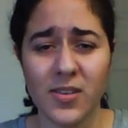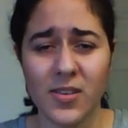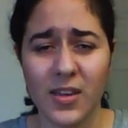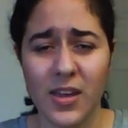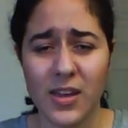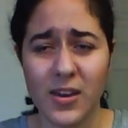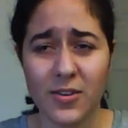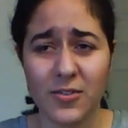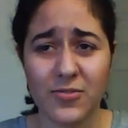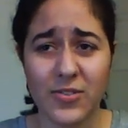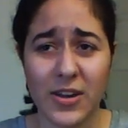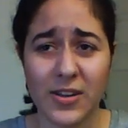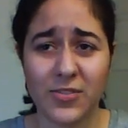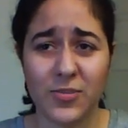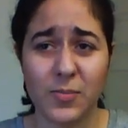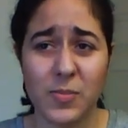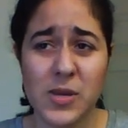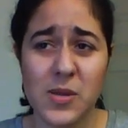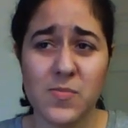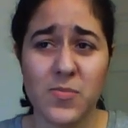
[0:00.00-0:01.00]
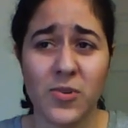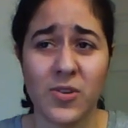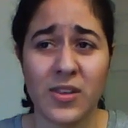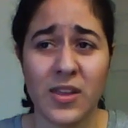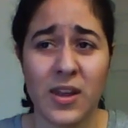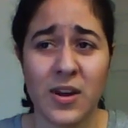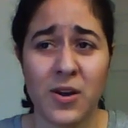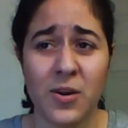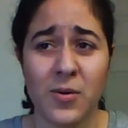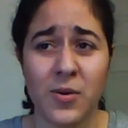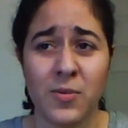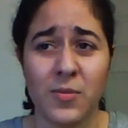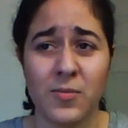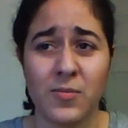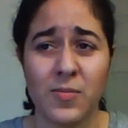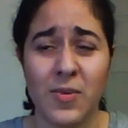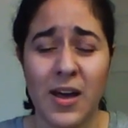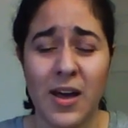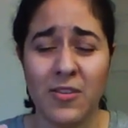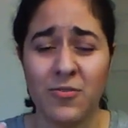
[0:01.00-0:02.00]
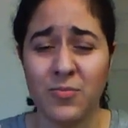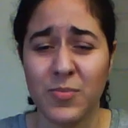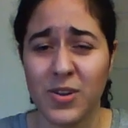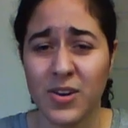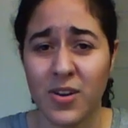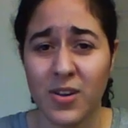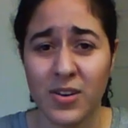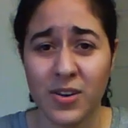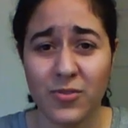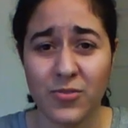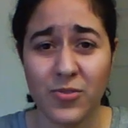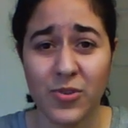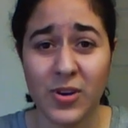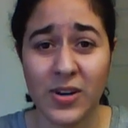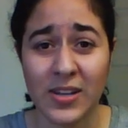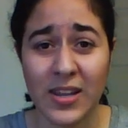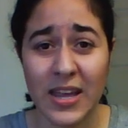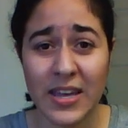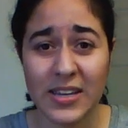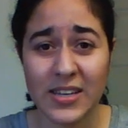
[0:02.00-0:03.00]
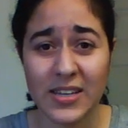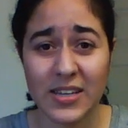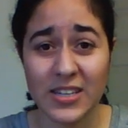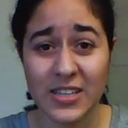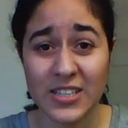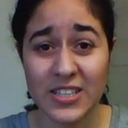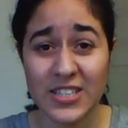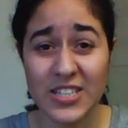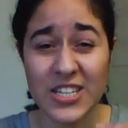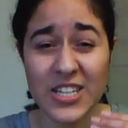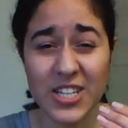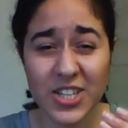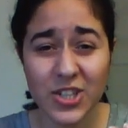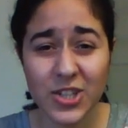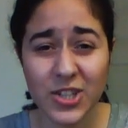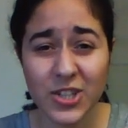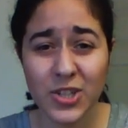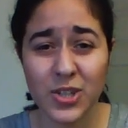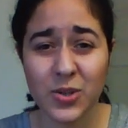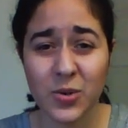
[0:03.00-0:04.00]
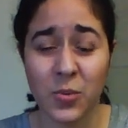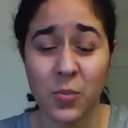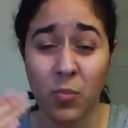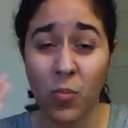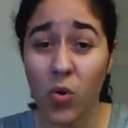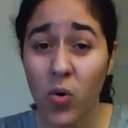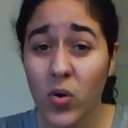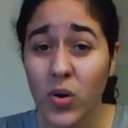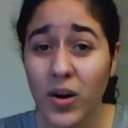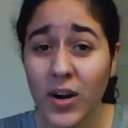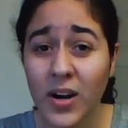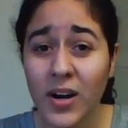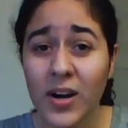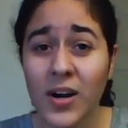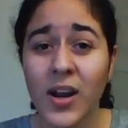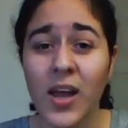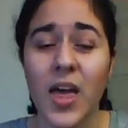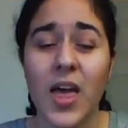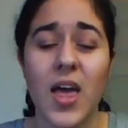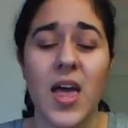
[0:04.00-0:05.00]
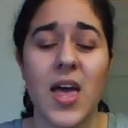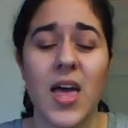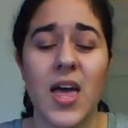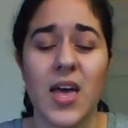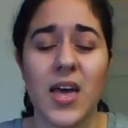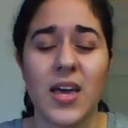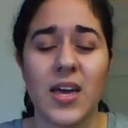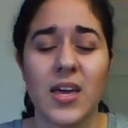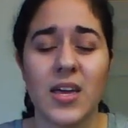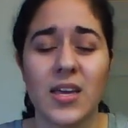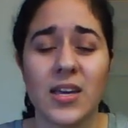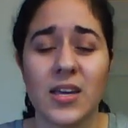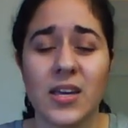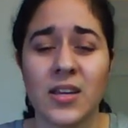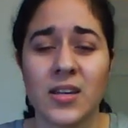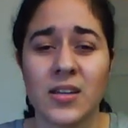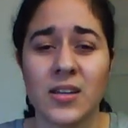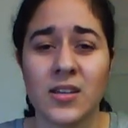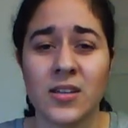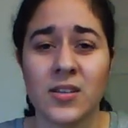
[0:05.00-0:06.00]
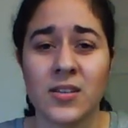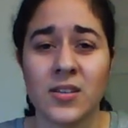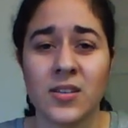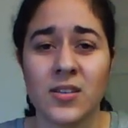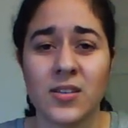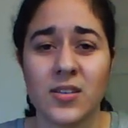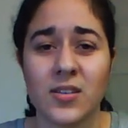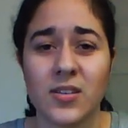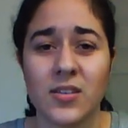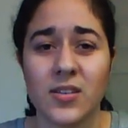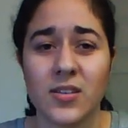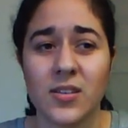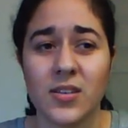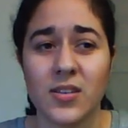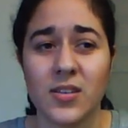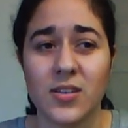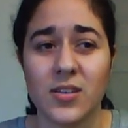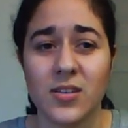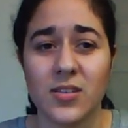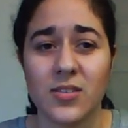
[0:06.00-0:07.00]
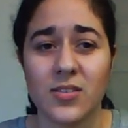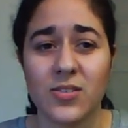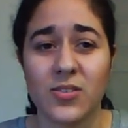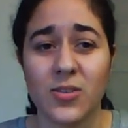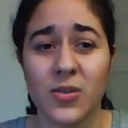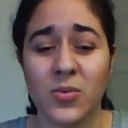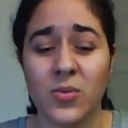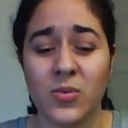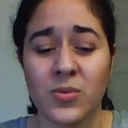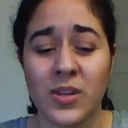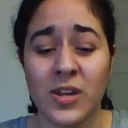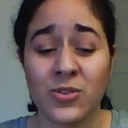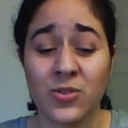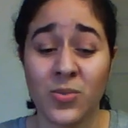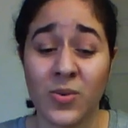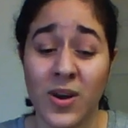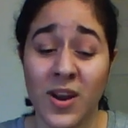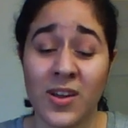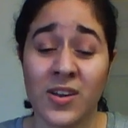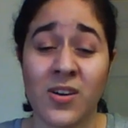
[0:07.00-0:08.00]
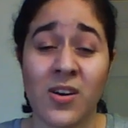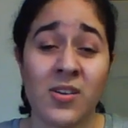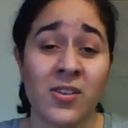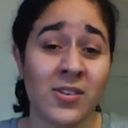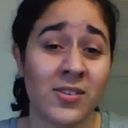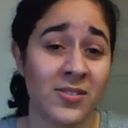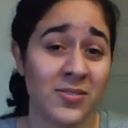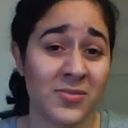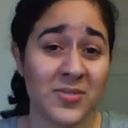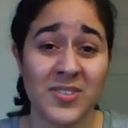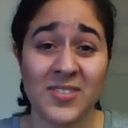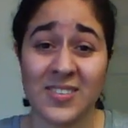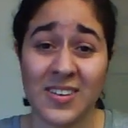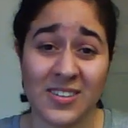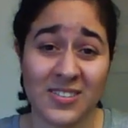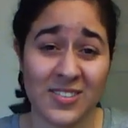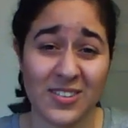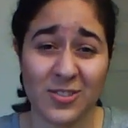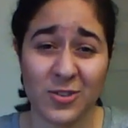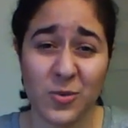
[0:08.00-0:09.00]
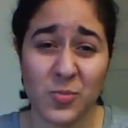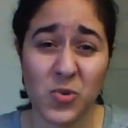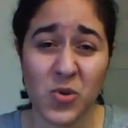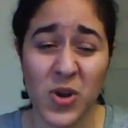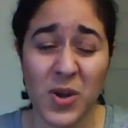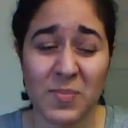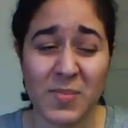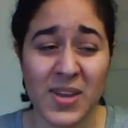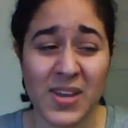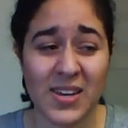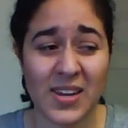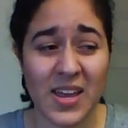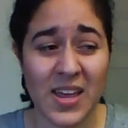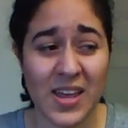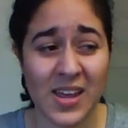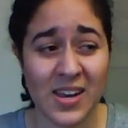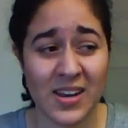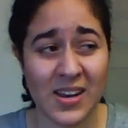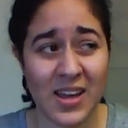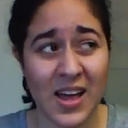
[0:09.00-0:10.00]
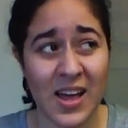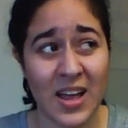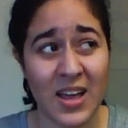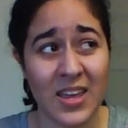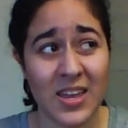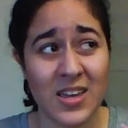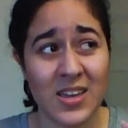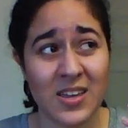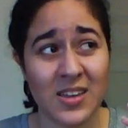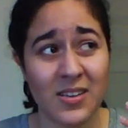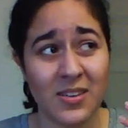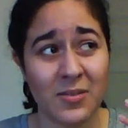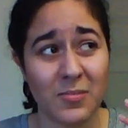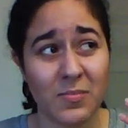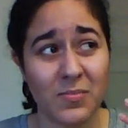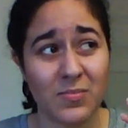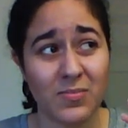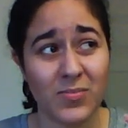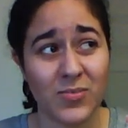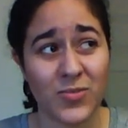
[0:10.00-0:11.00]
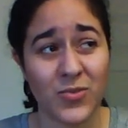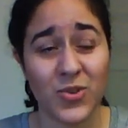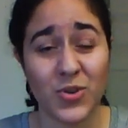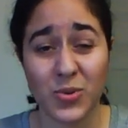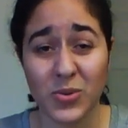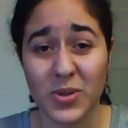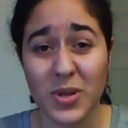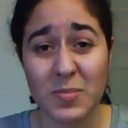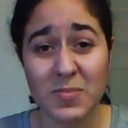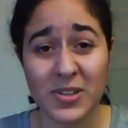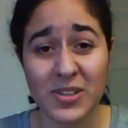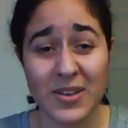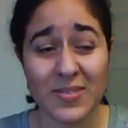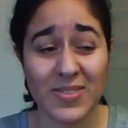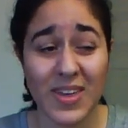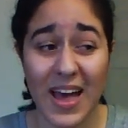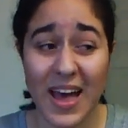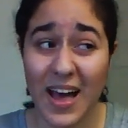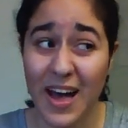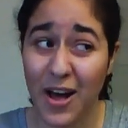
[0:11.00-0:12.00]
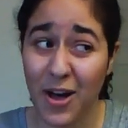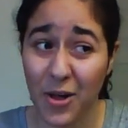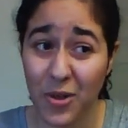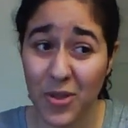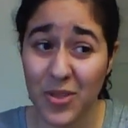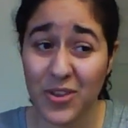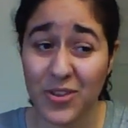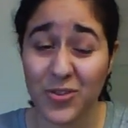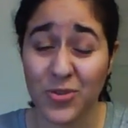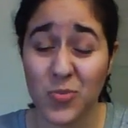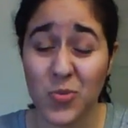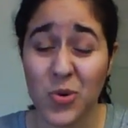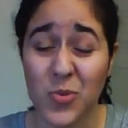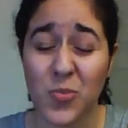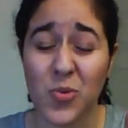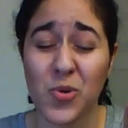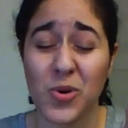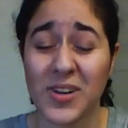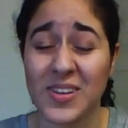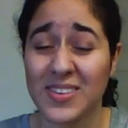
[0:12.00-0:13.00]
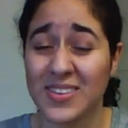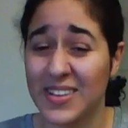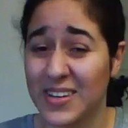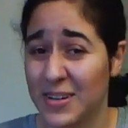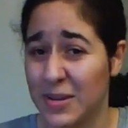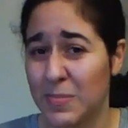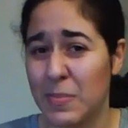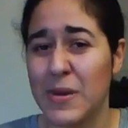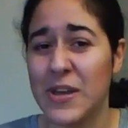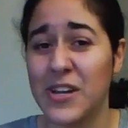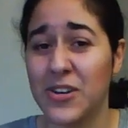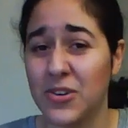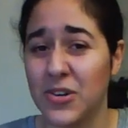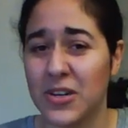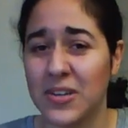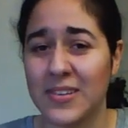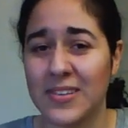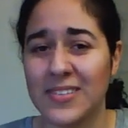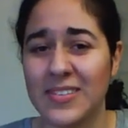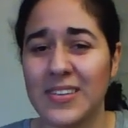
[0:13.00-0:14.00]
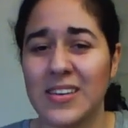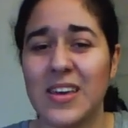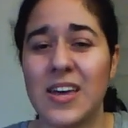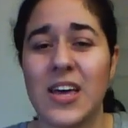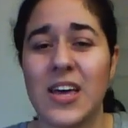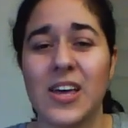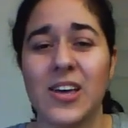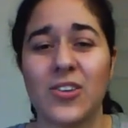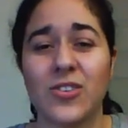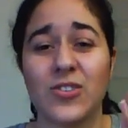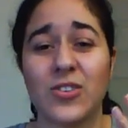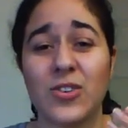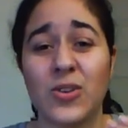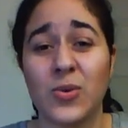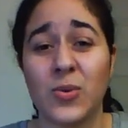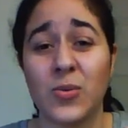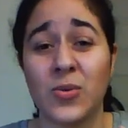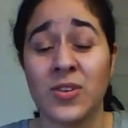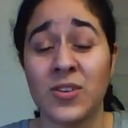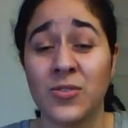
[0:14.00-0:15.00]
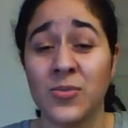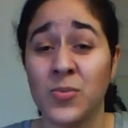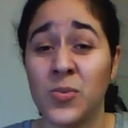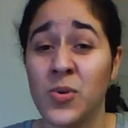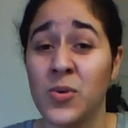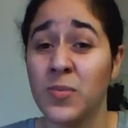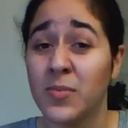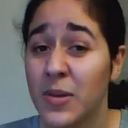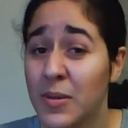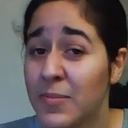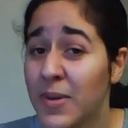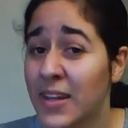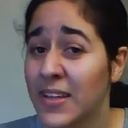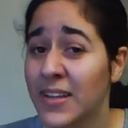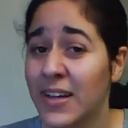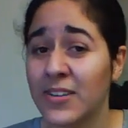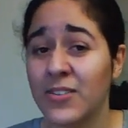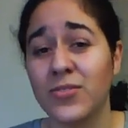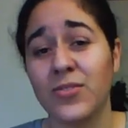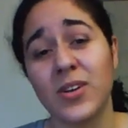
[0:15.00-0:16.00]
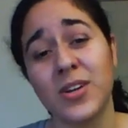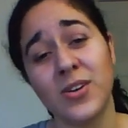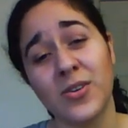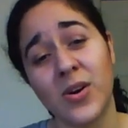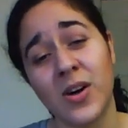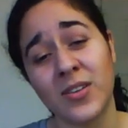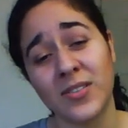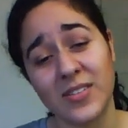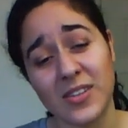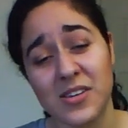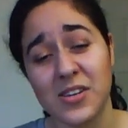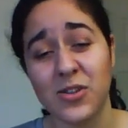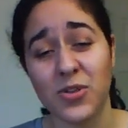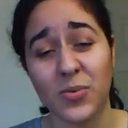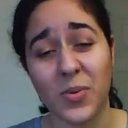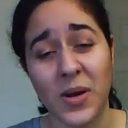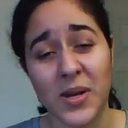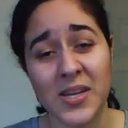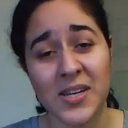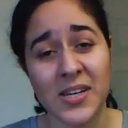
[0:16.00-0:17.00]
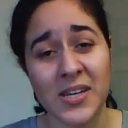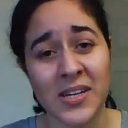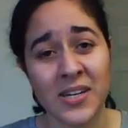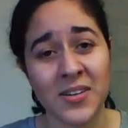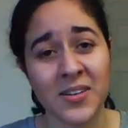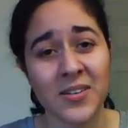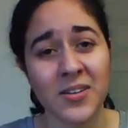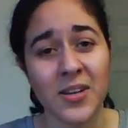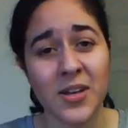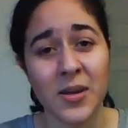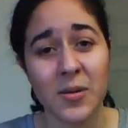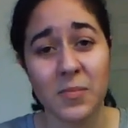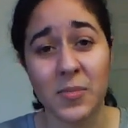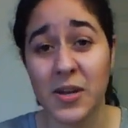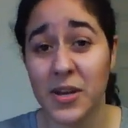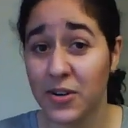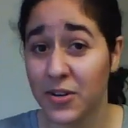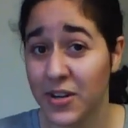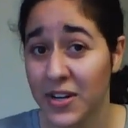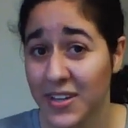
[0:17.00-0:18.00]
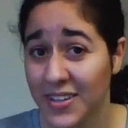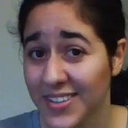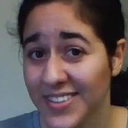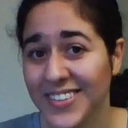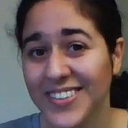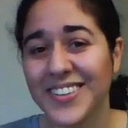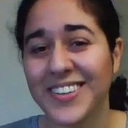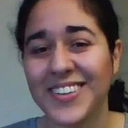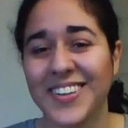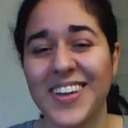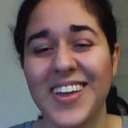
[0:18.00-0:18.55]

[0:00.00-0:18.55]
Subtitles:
It affects people that have been on it for like a year or more." And so that's what I got out of the dentist appointment. And I truly believe that health is more important than appearance. So this will be my last video on teeth whitening, period.